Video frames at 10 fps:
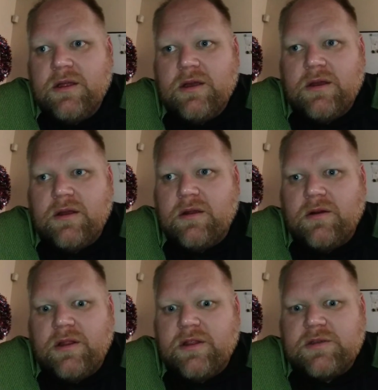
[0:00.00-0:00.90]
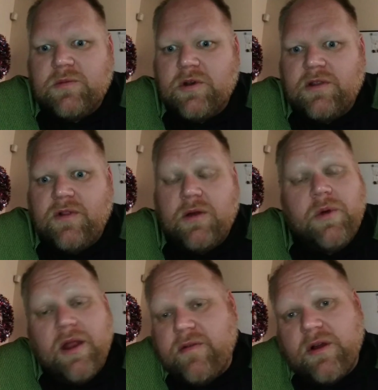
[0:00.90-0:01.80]
uh, early this morning's vlog,
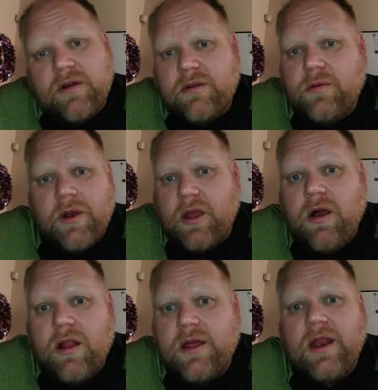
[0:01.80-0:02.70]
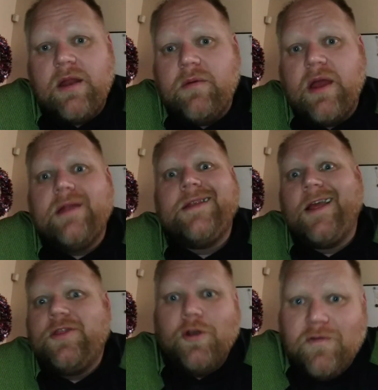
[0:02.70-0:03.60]
whatever you want to call it. Anyway, day
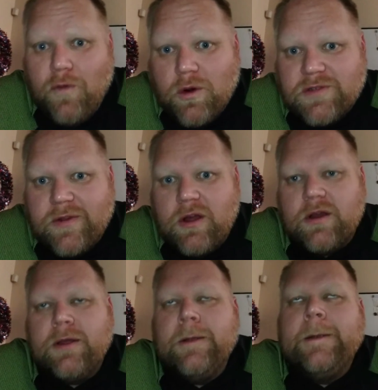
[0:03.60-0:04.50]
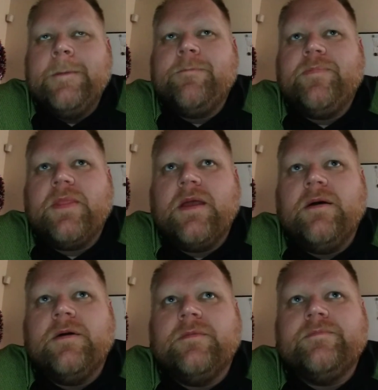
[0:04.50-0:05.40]
34's vlog.
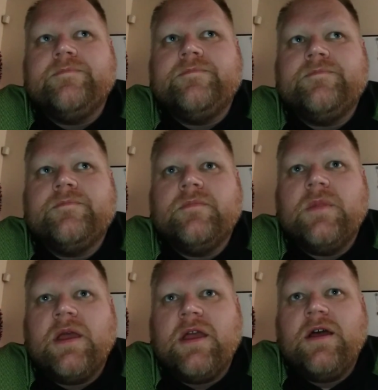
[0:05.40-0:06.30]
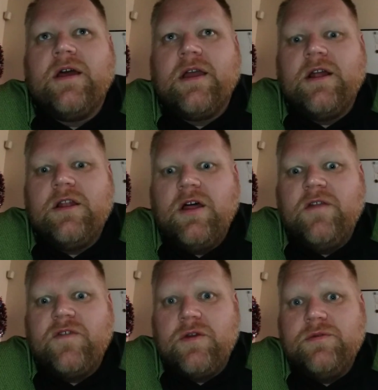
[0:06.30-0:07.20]
Um, I got I got a lot of
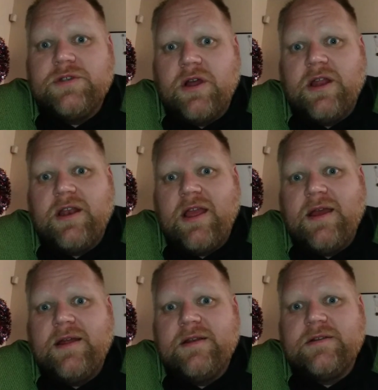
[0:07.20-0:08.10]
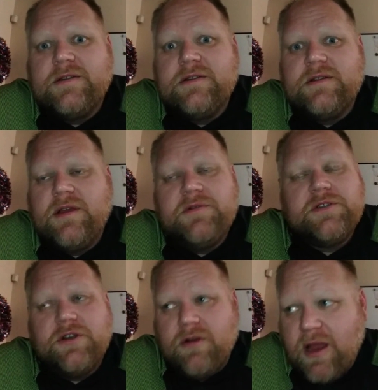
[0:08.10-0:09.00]
views on it, and it was
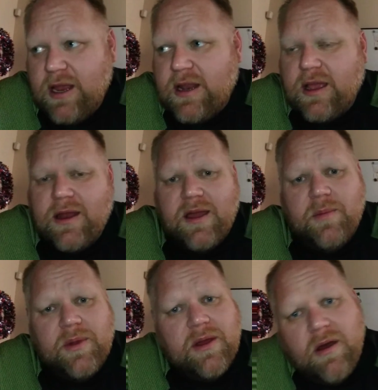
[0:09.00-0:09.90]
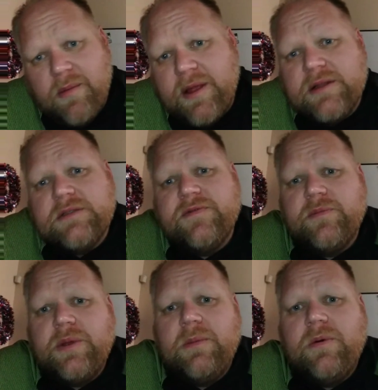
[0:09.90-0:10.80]
great. I got a couple of comments from
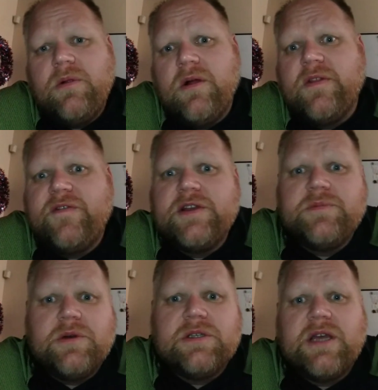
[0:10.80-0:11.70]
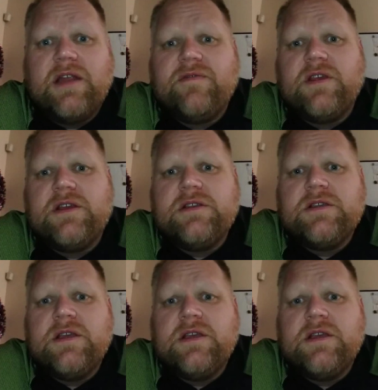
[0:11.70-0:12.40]
people on the Facebook side of things,